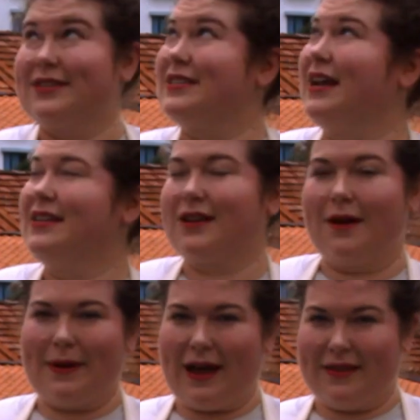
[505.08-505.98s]
sun has
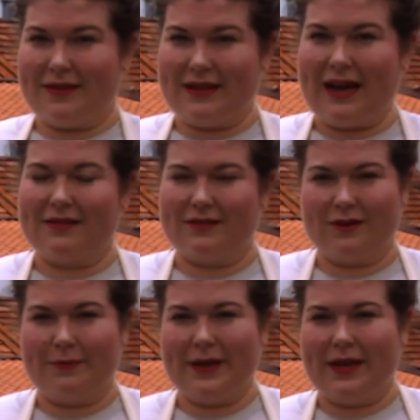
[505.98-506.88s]
gone behind the cloud a
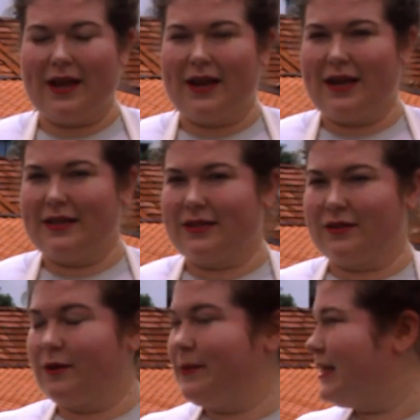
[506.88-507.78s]
little bit, and it's a
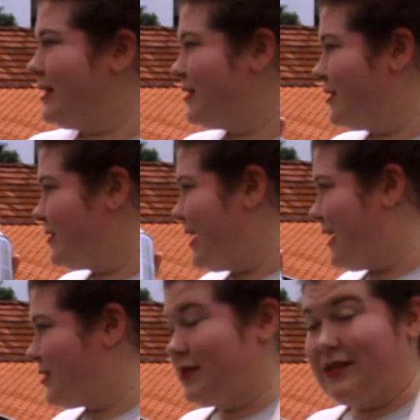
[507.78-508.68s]
little bit easier to
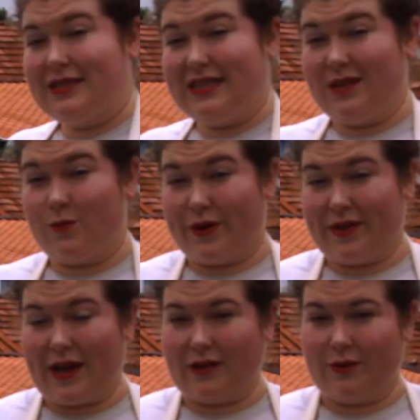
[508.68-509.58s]
actually see where
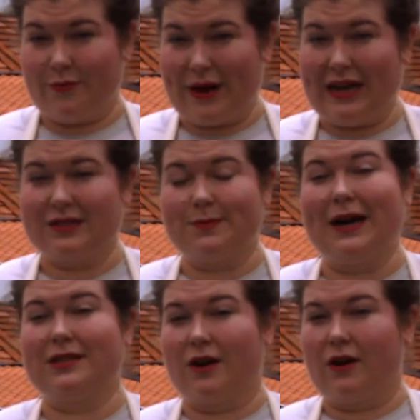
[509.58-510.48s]
the yellow and brown
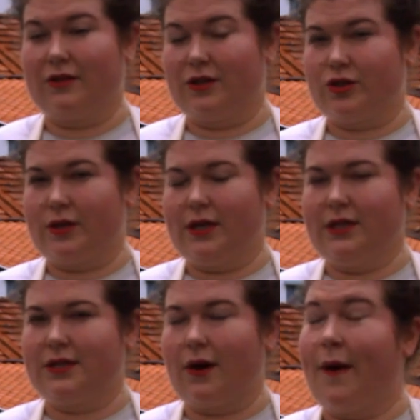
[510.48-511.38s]
spots are on the tree.
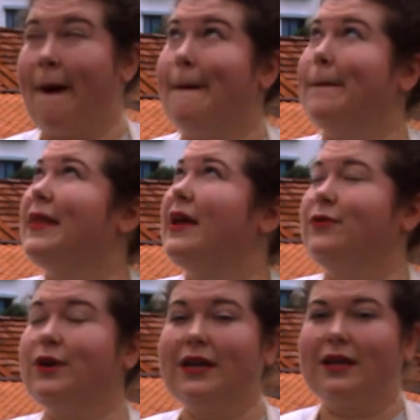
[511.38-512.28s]
So if
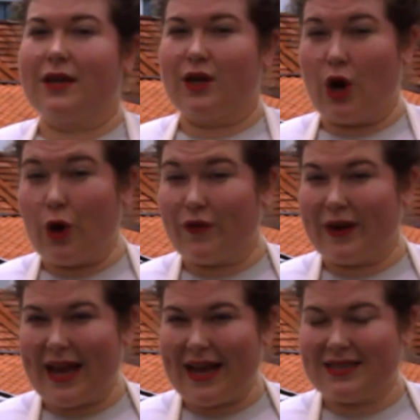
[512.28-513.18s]
you can get like an
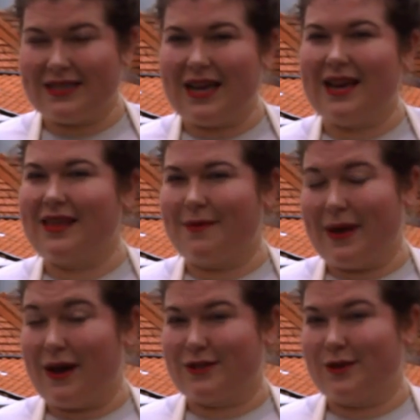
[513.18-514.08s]
overcast day, that
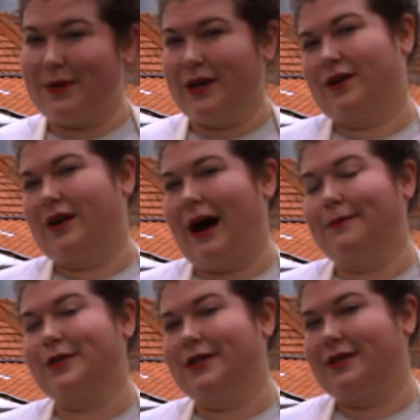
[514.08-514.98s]
may also be a good
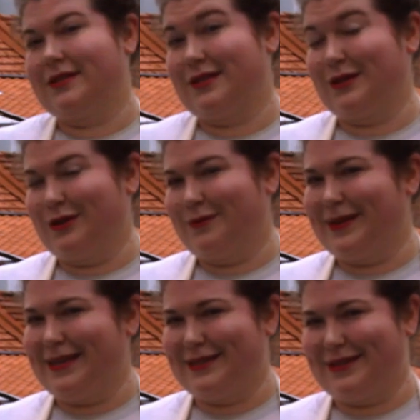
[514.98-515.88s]
option because it's a little
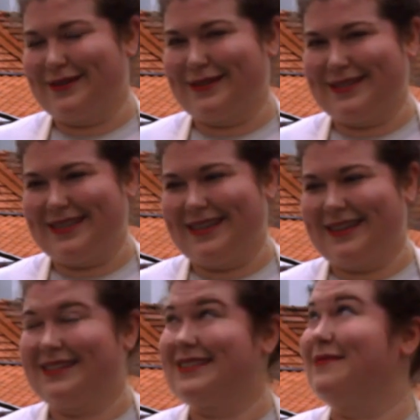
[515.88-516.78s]
bit easier to see,
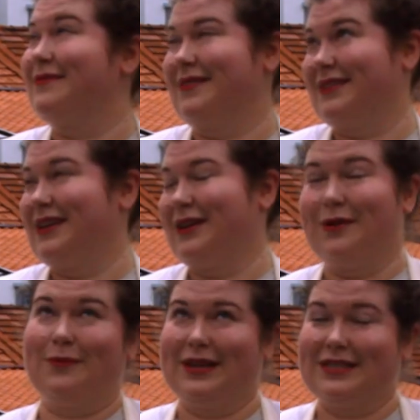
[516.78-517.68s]
except for, you
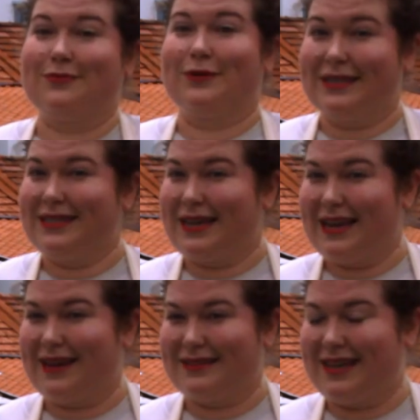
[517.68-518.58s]
know, when it's really
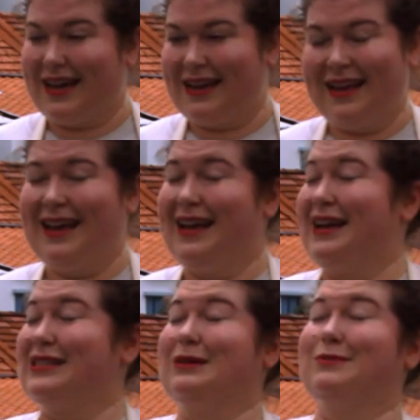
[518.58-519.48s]
sunny outside,
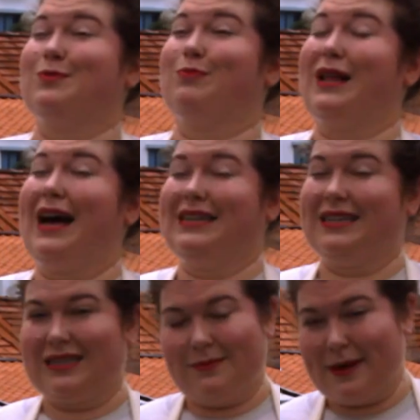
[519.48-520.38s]
it's almost
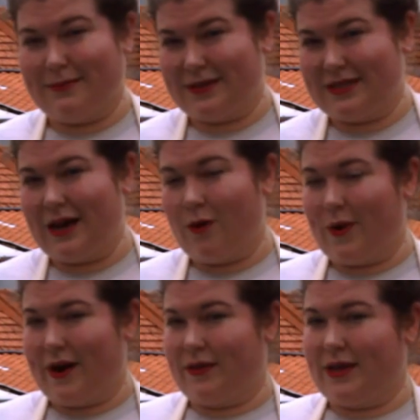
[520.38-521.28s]
blinding to be able to tell
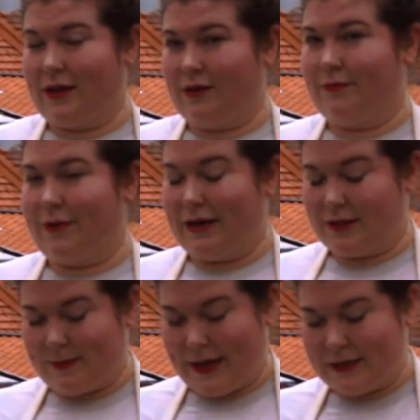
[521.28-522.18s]
where the yellow and brown
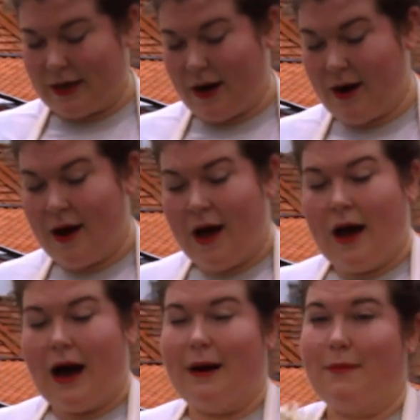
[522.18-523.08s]
spots are.
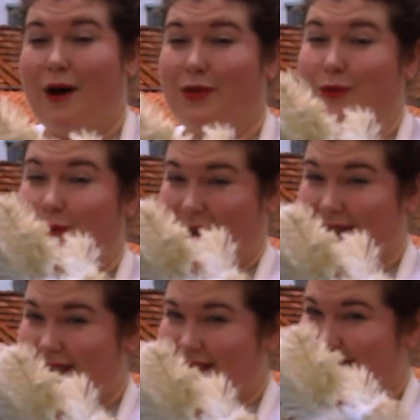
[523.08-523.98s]
On the
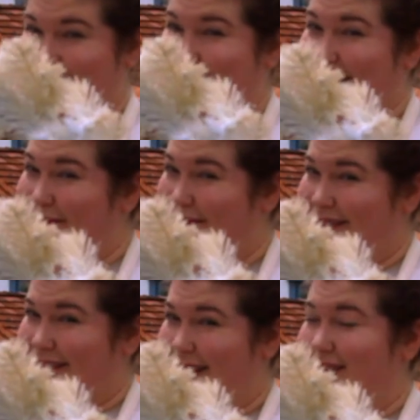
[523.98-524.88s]
wreath, it's
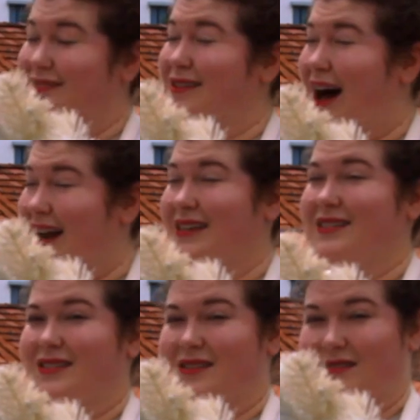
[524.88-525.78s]
definitely a lot
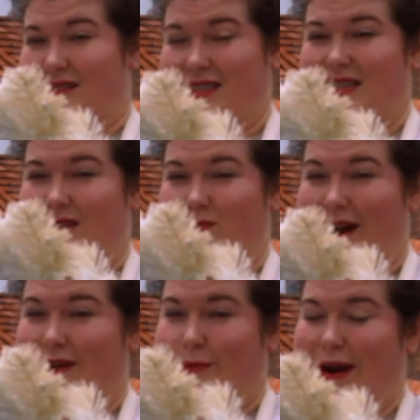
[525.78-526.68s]
easier to see
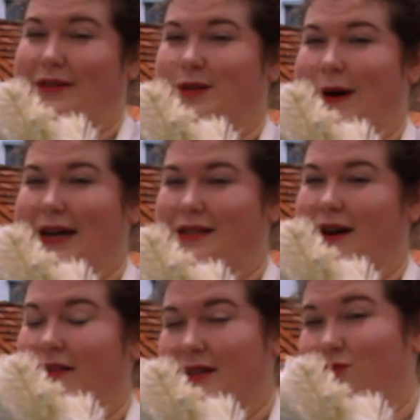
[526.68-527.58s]
where the brown spots
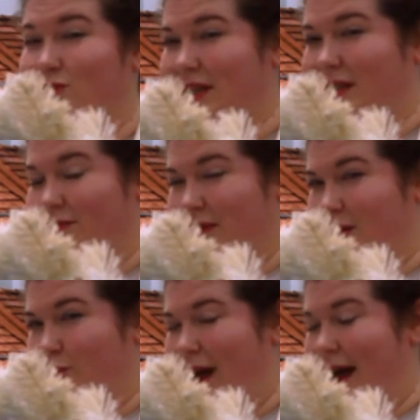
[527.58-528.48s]
are. This really,
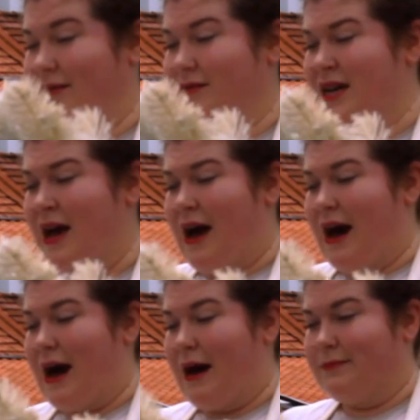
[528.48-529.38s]
really browned,
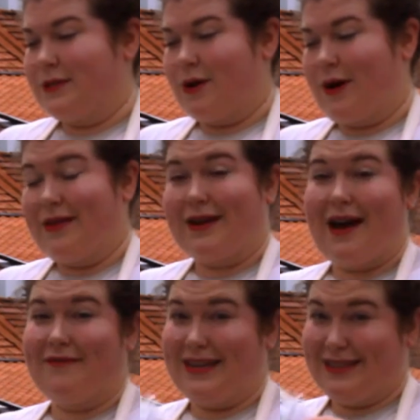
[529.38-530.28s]
so I think I'll
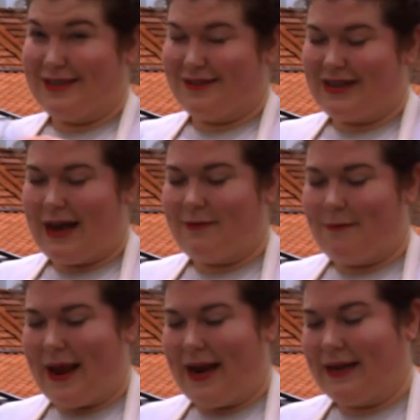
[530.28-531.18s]
have an easier time
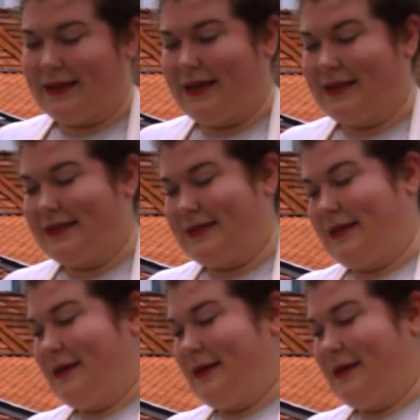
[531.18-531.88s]
of painting this.